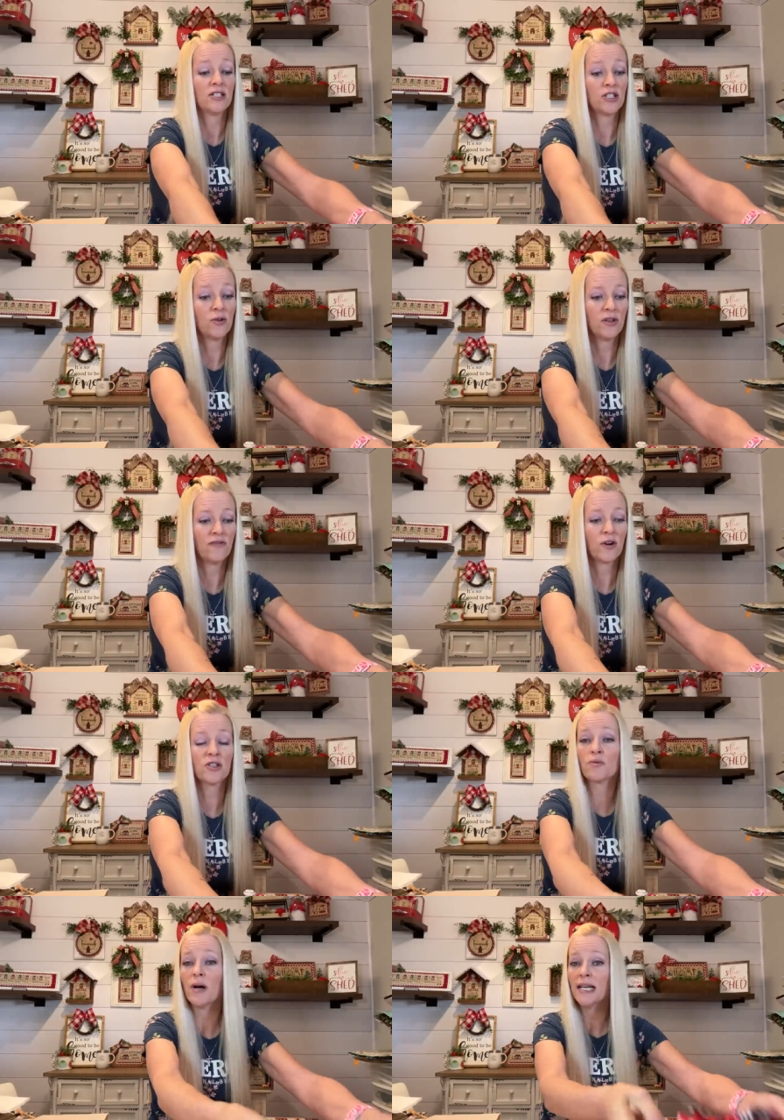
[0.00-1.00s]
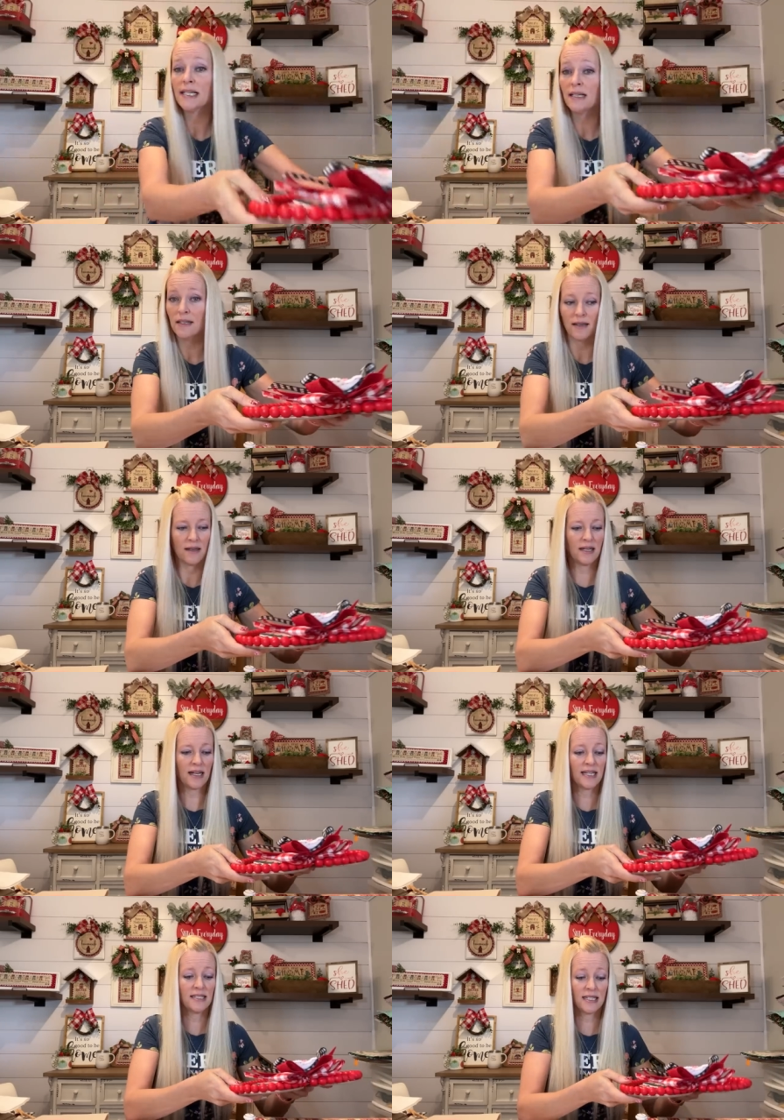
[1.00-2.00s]
So the first one that
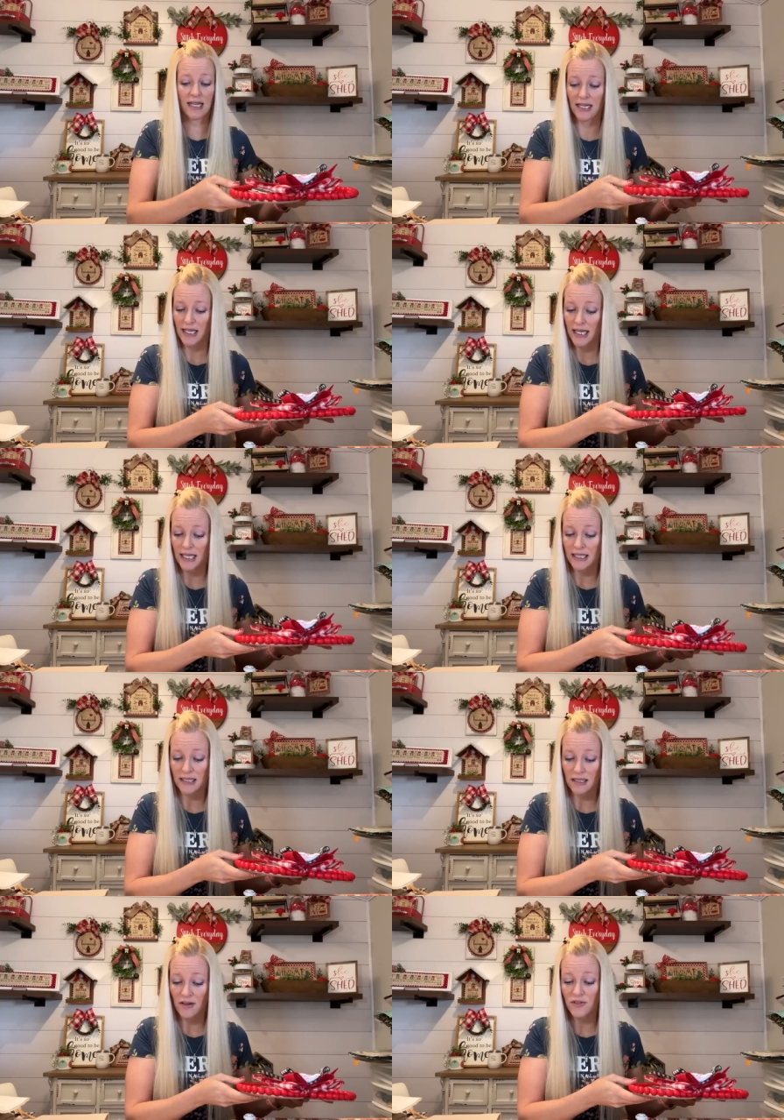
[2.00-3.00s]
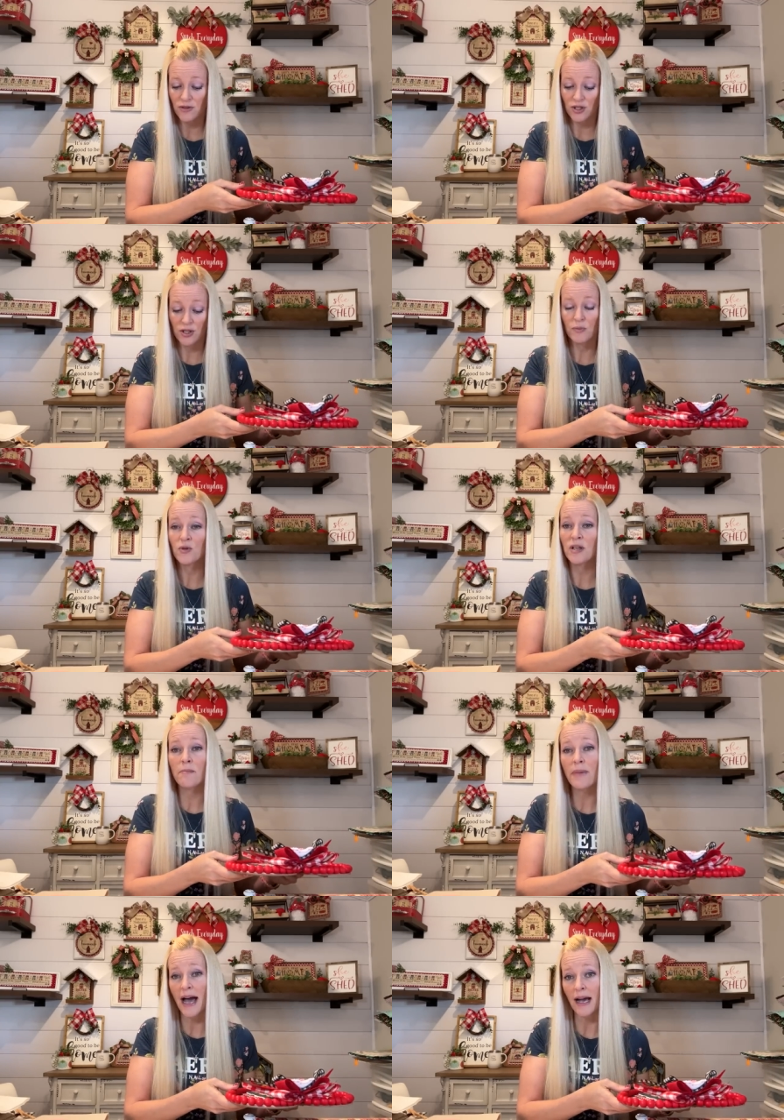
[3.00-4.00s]
I did is Love You to the Moon
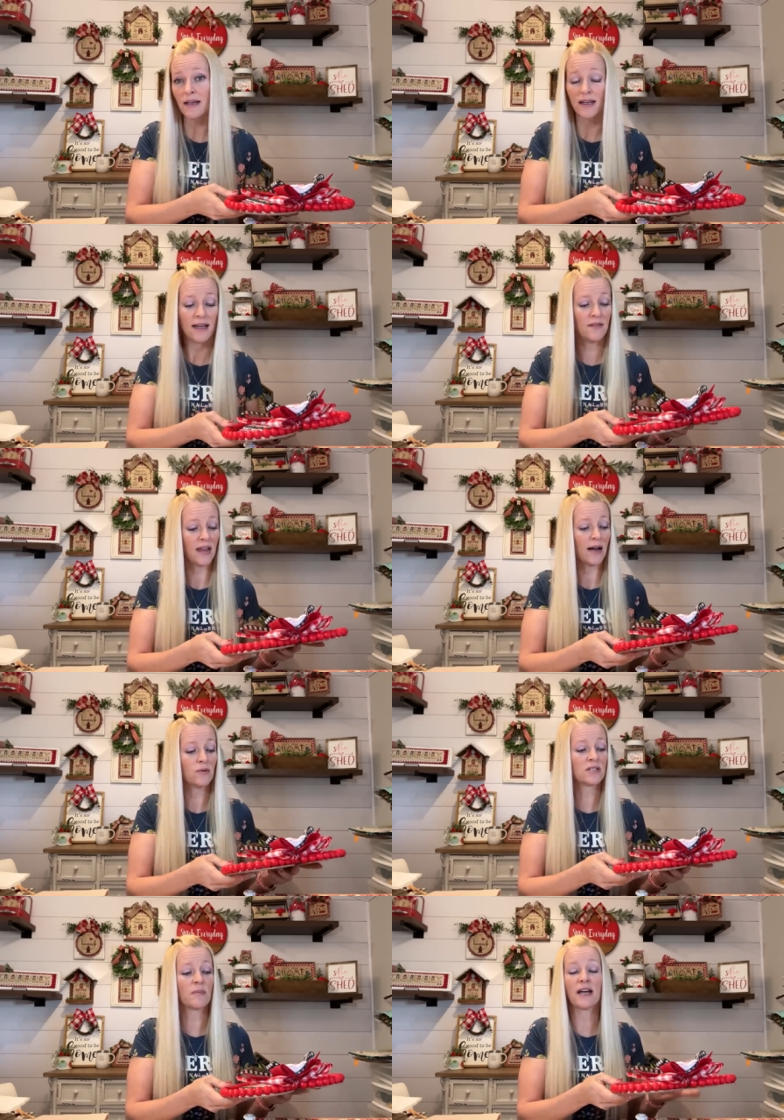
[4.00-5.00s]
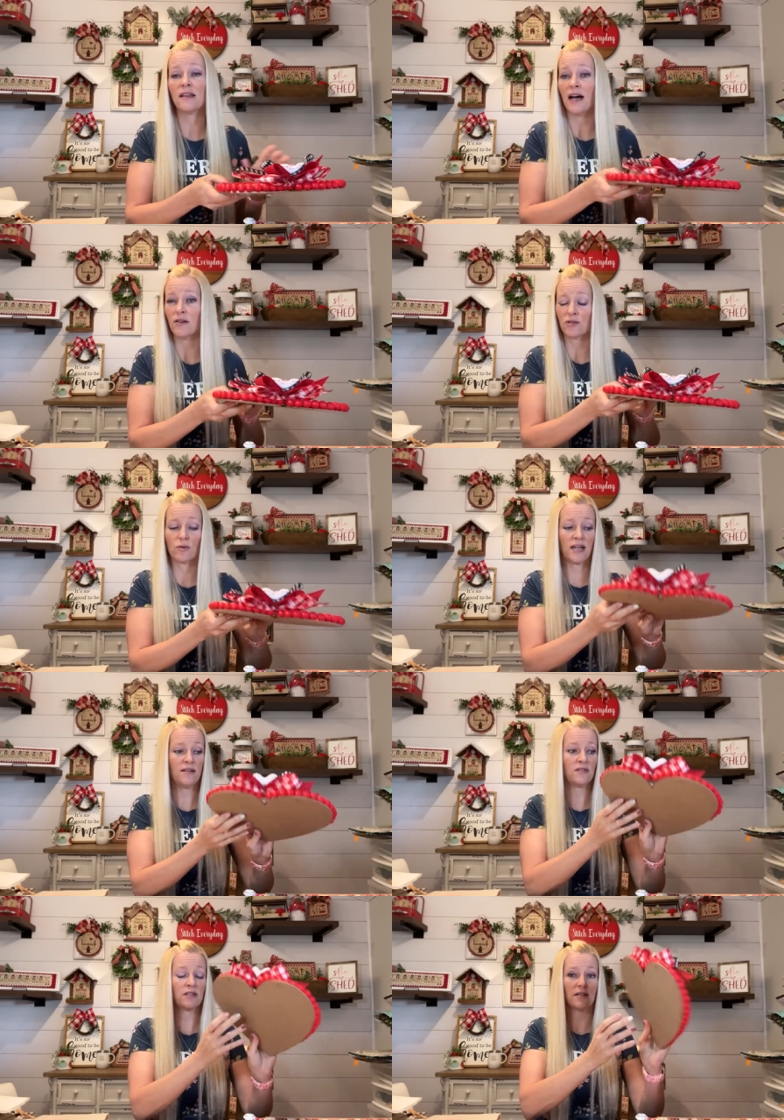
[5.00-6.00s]
and Back, and that was by The
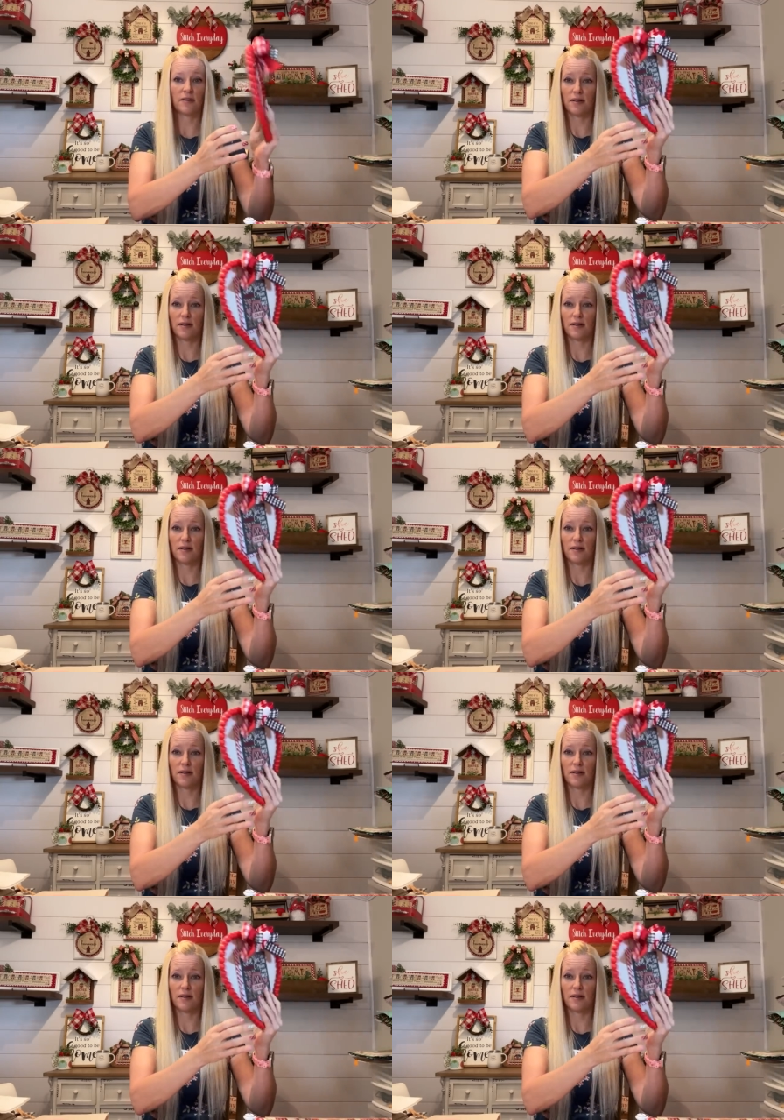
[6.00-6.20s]
Housewives.